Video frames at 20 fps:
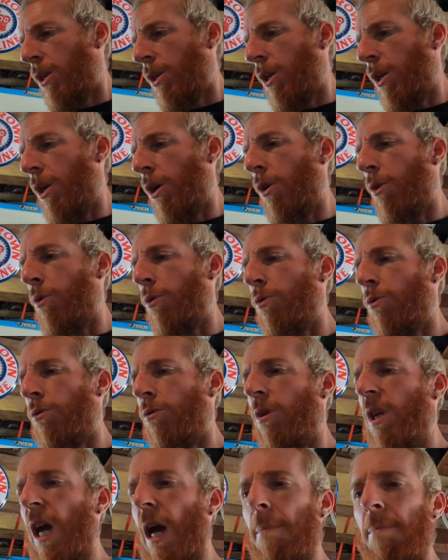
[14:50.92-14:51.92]
you know,
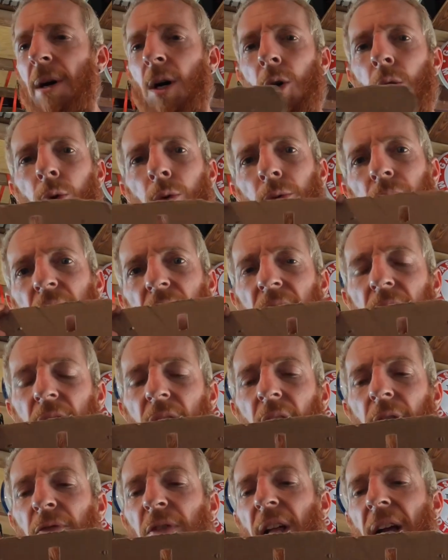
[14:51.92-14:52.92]
got my holes and
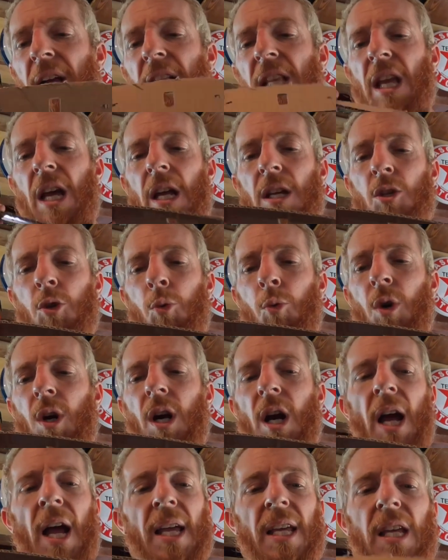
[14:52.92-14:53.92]
stuff like that to
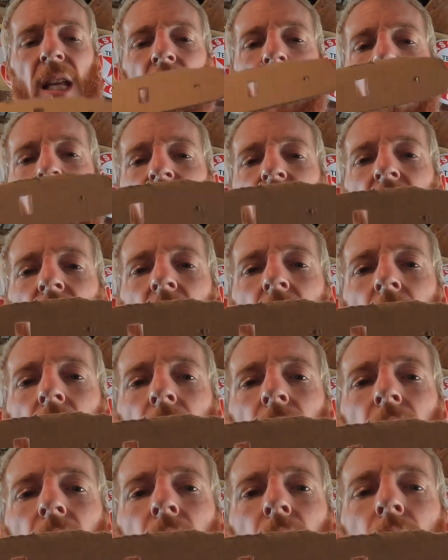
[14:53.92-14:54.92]
where I can lay that
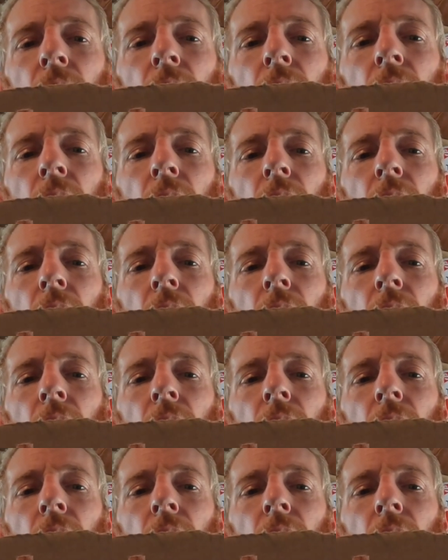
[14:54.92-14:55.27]
on there